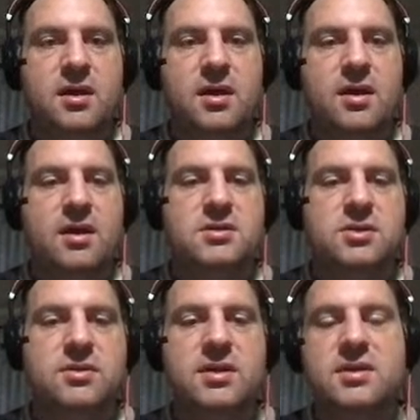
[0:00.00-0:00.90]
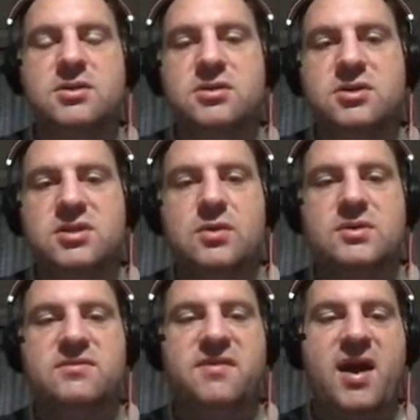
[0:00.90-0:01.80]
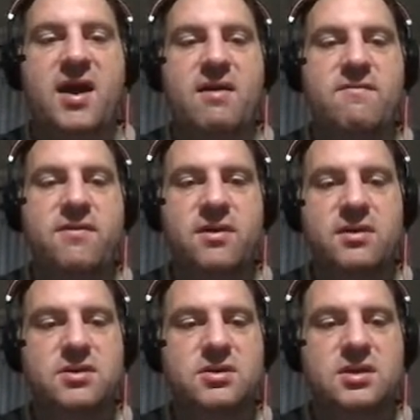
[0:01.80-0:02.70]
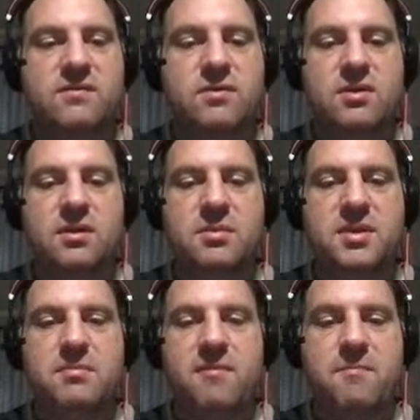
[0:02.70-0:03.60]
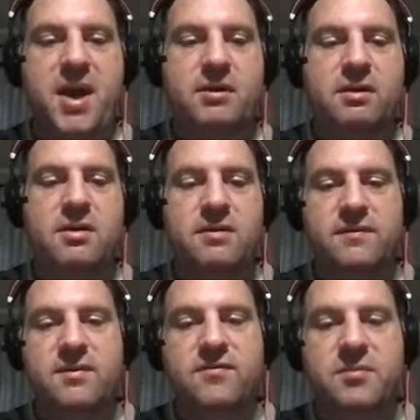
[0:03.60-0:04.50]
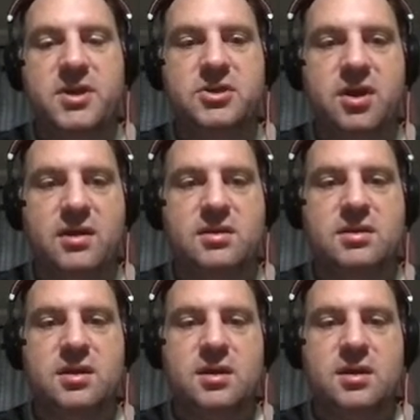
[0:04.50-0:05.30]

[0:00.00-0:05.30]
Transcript: So the insertion sequence 5, just to give you a little bit of background information on it.